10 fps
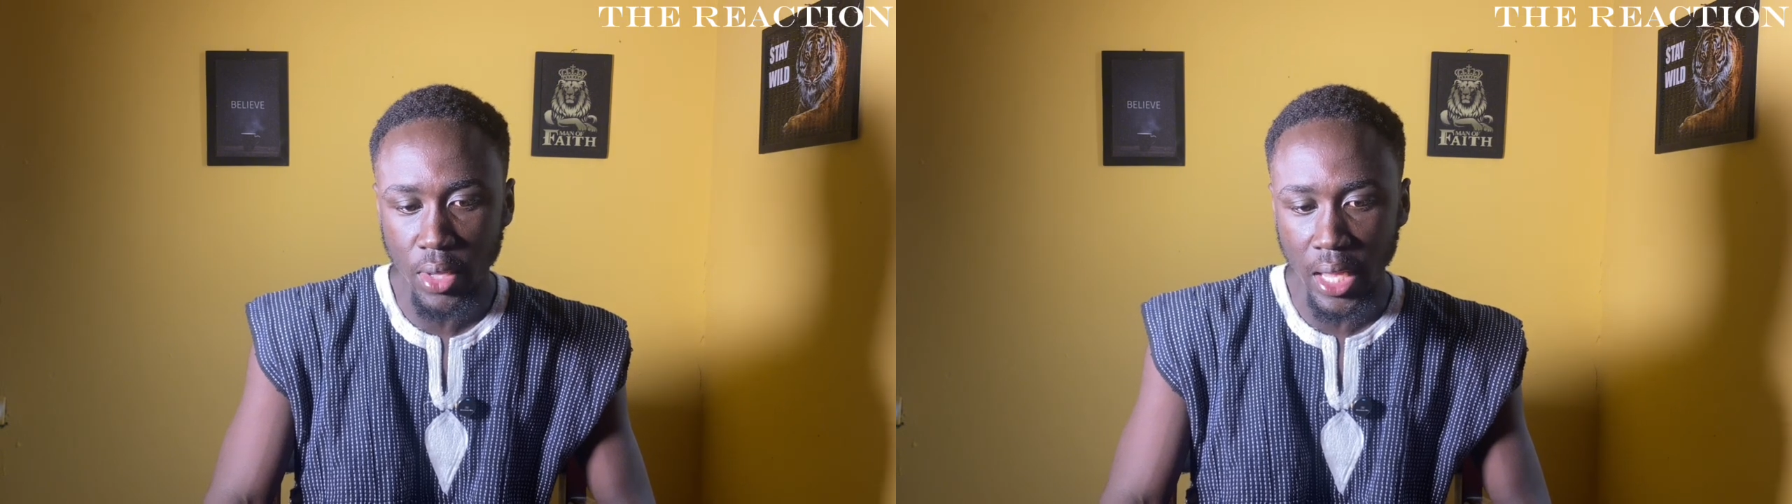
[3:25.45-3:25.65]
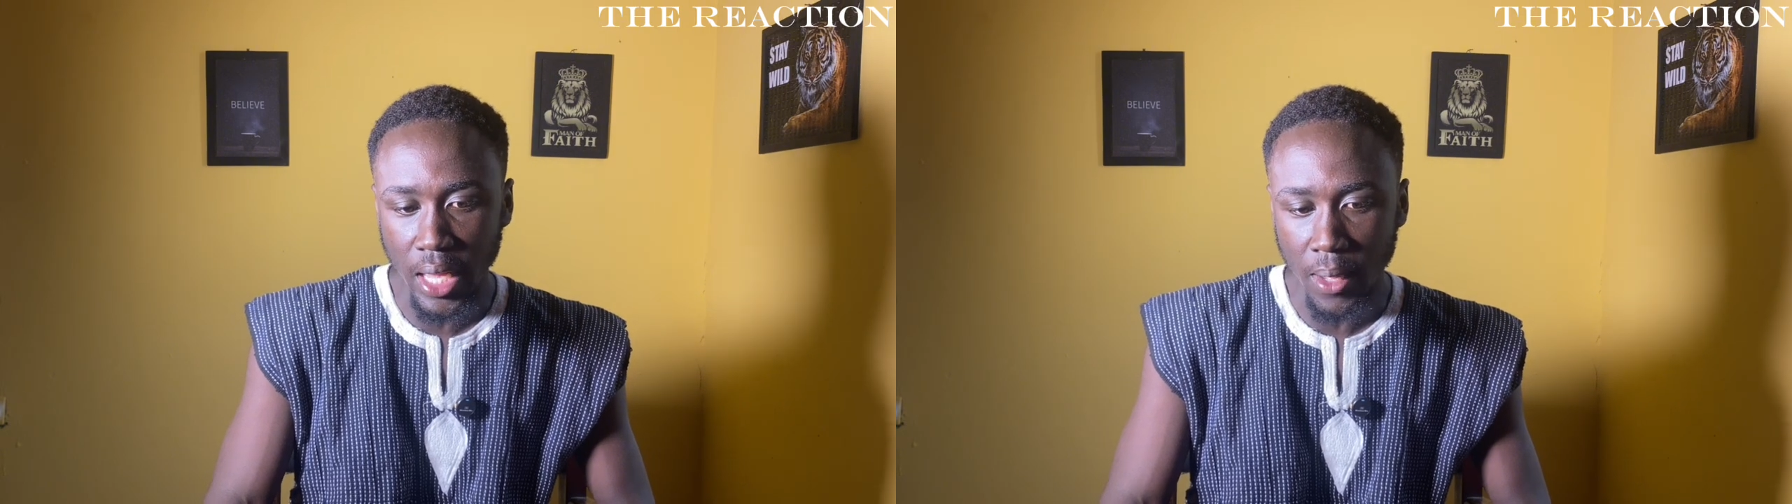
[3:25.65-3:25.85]

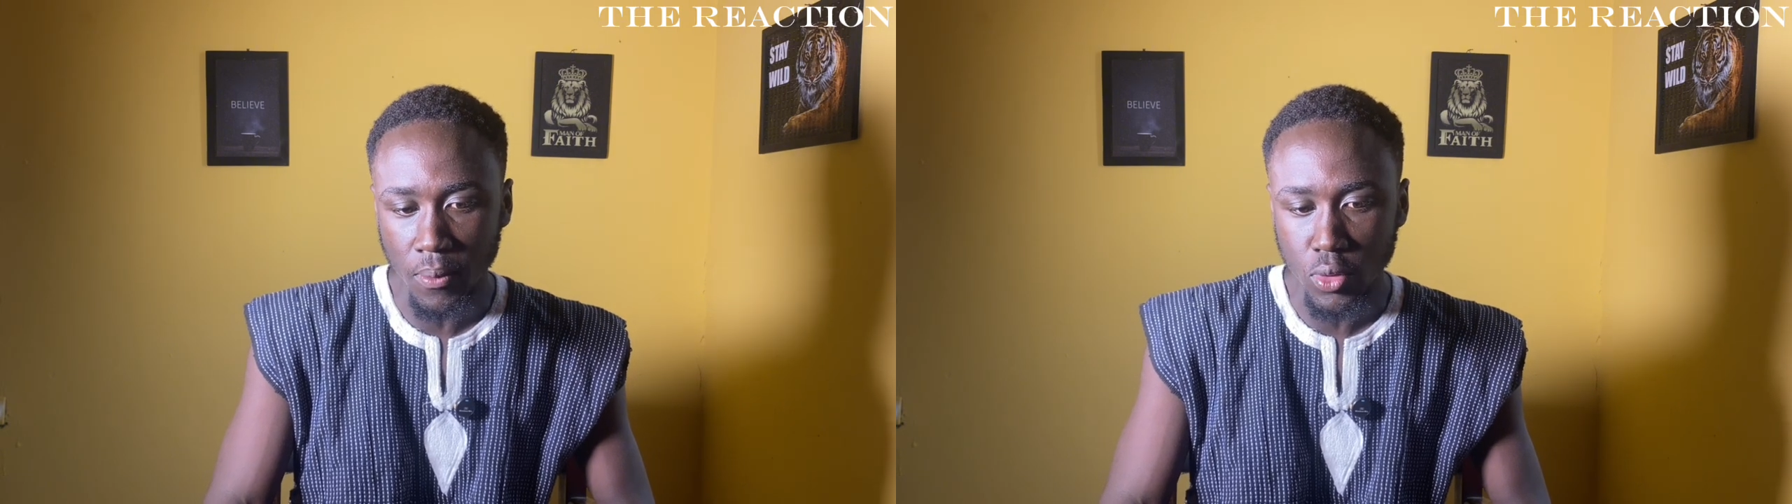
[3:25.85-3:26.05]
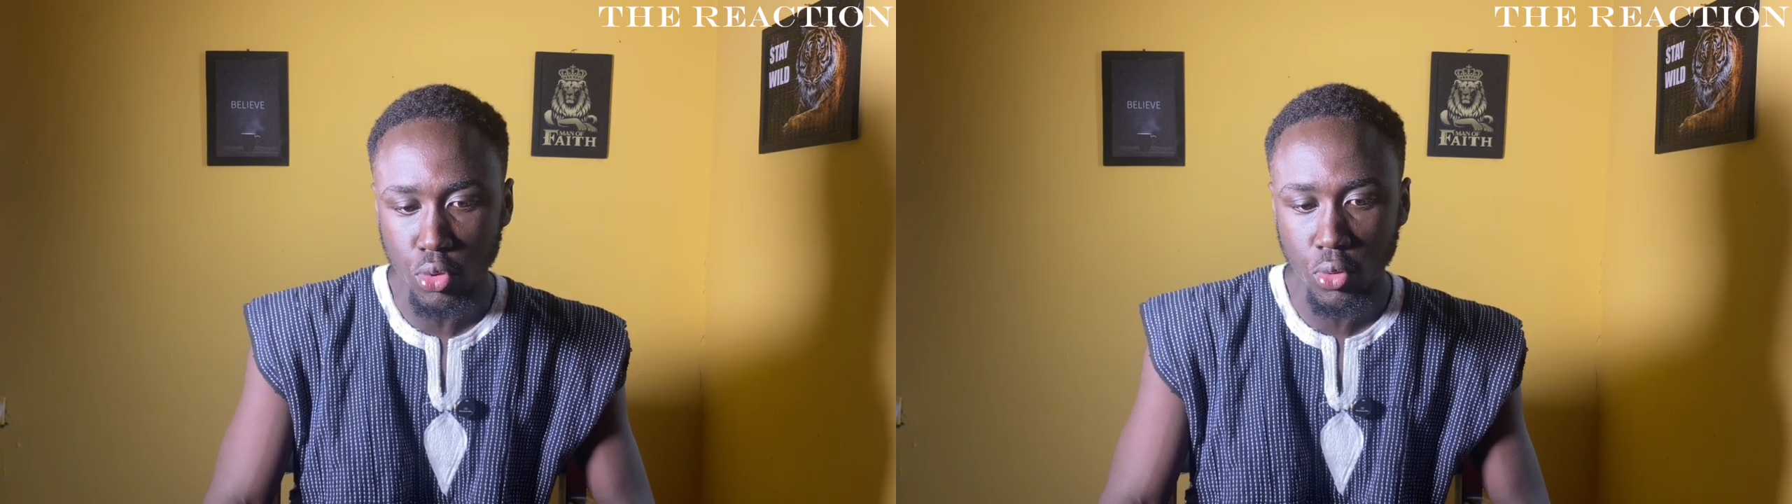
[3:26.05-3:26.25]
a.m.,
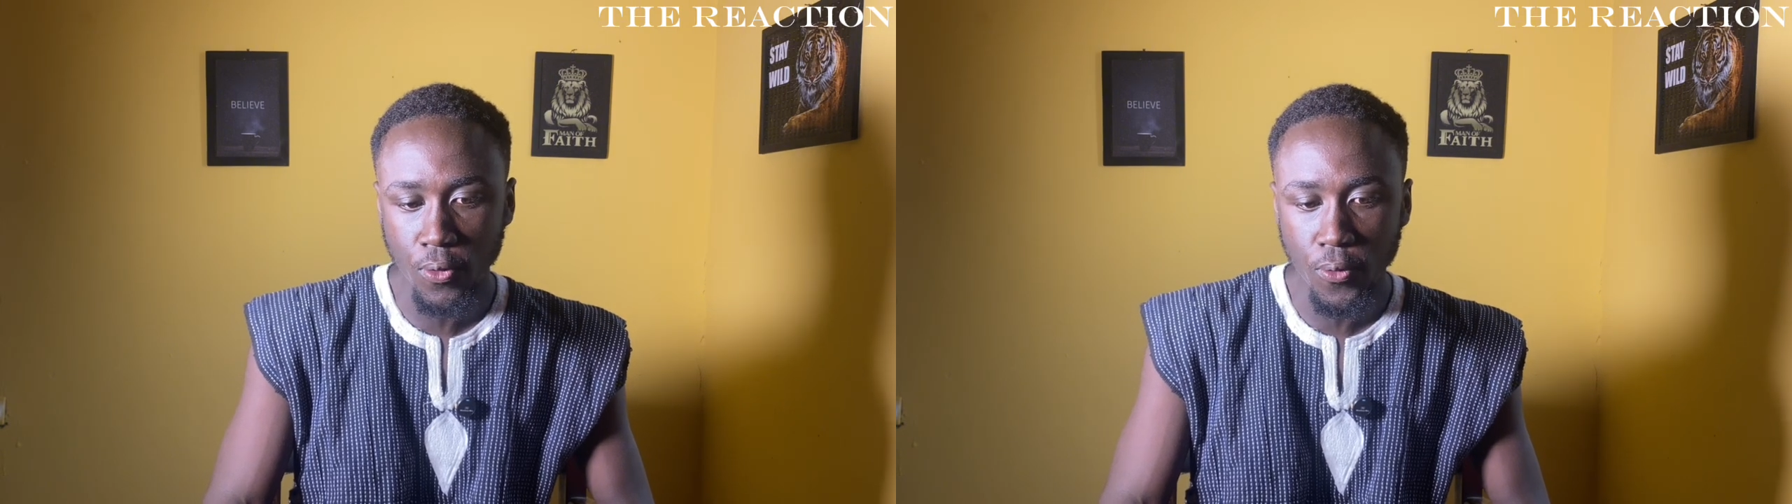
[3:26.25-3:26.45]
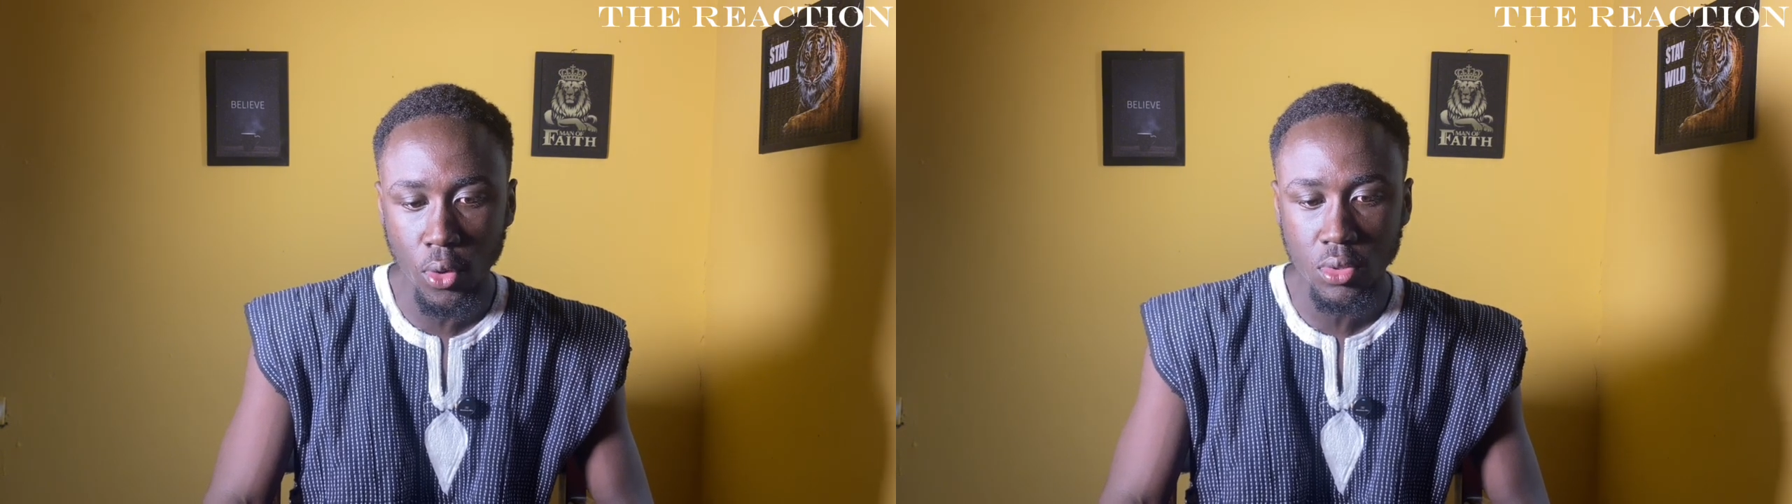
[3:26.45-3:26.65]
June
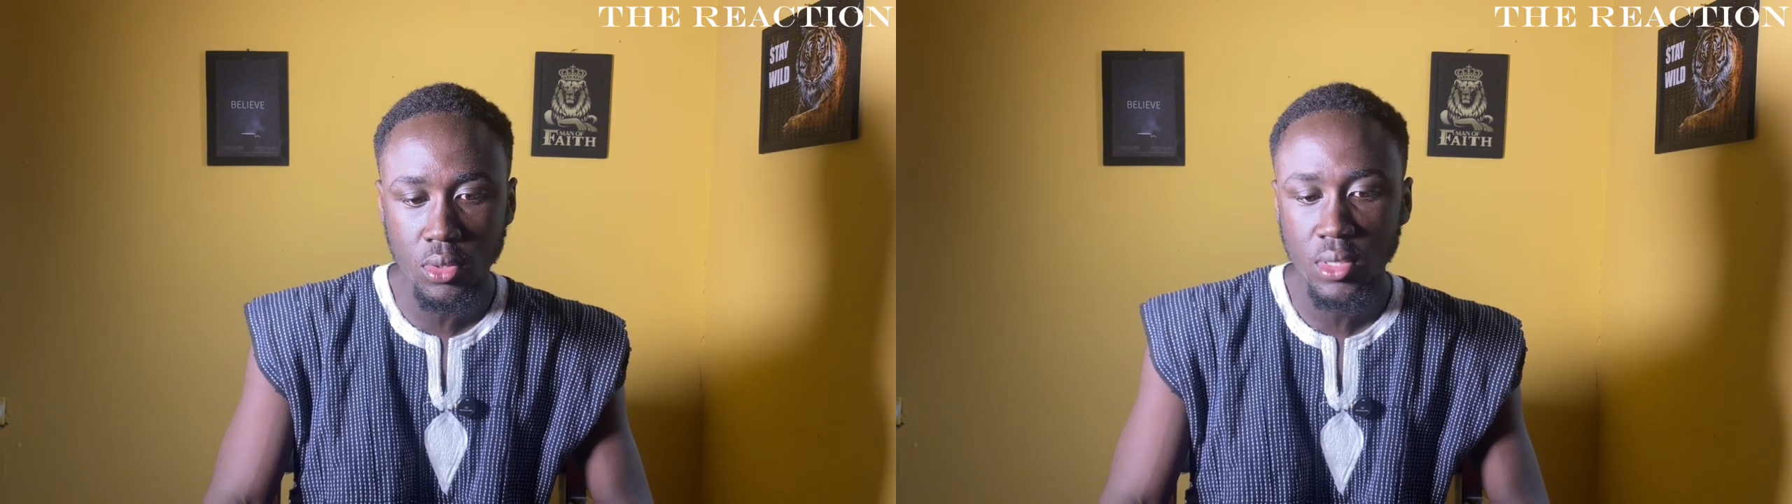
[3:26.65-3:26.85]
4th,